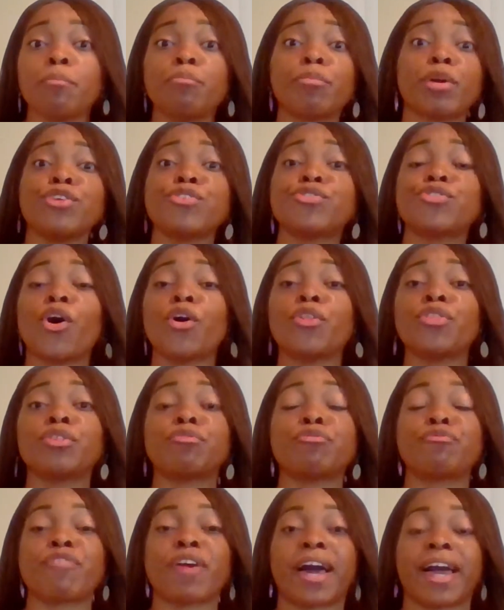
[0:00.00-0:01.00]
Based on the
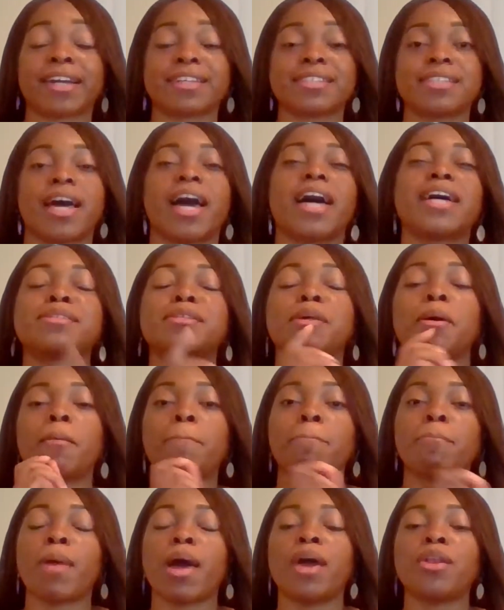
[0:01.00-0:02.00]
facts, as a
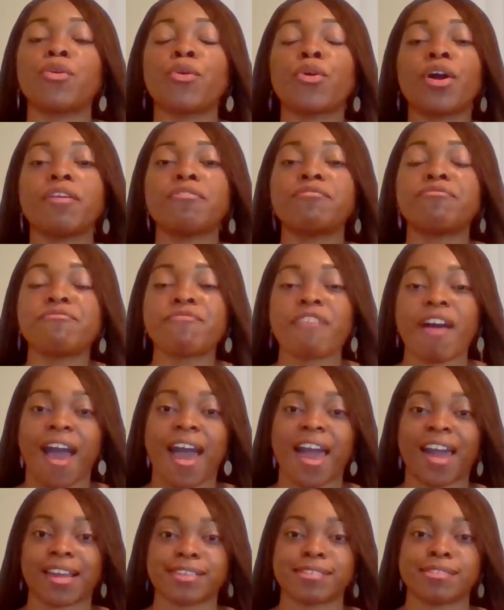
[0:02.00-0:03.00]
matter of
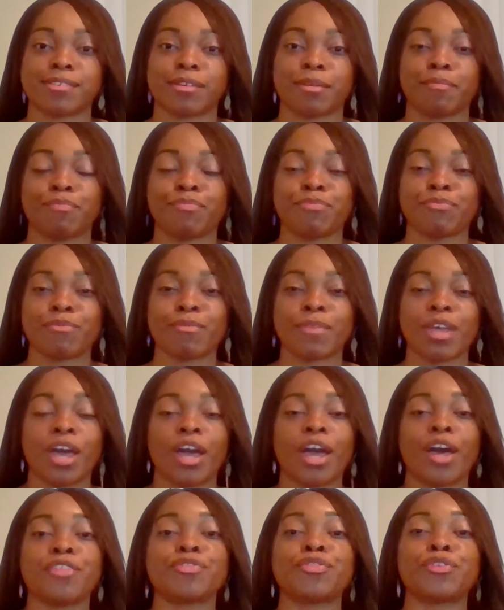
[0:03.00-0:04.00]
fact,
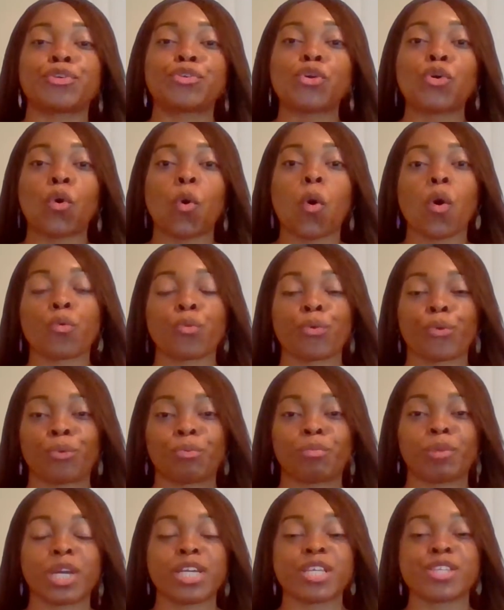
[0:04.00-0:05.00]
the
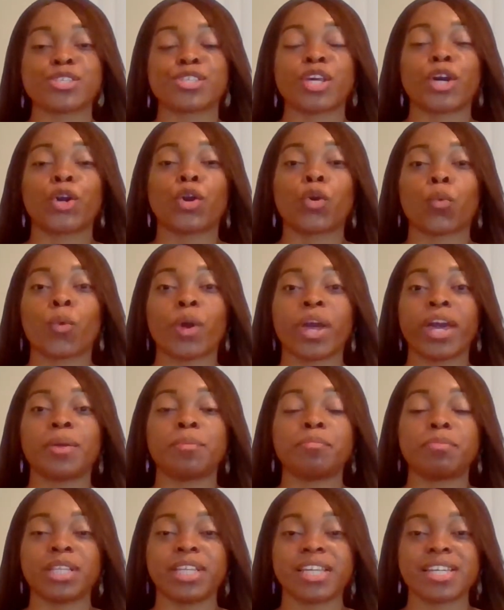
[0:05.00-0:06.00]
courtroom is a
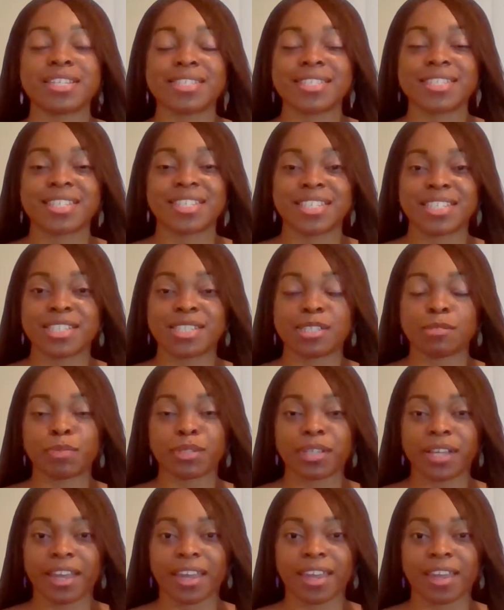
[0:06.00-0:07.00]
great place to
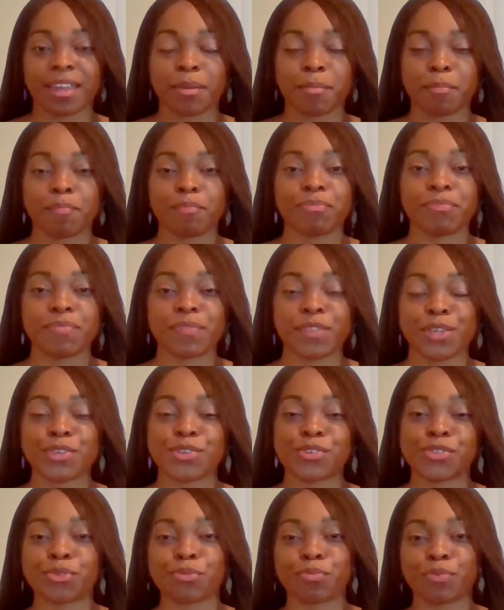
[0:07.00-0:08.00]
display
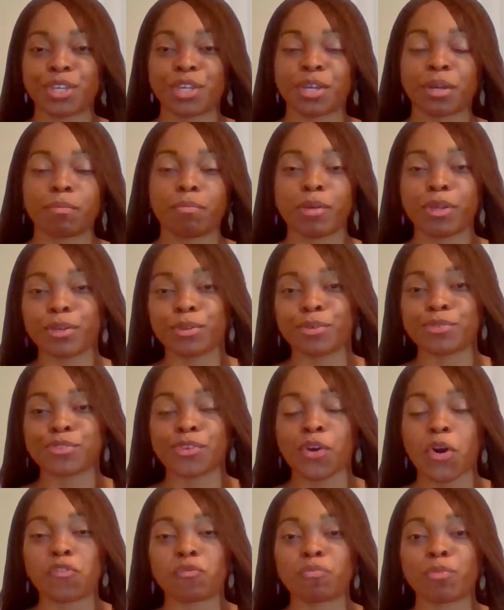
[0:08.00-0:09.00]
these three appeals
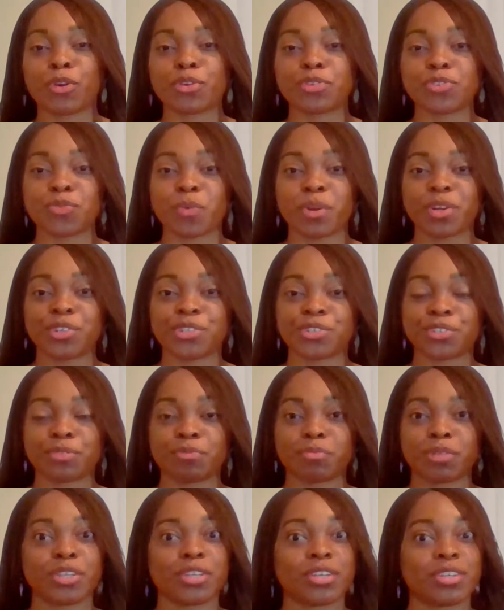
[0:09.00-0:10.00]
of persuasion,
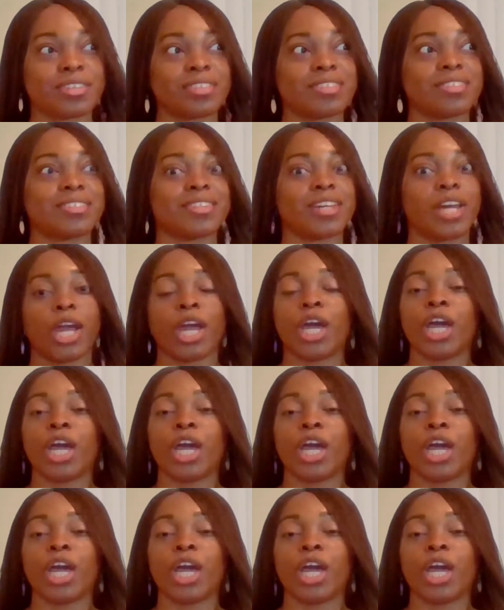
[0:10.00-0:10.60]
because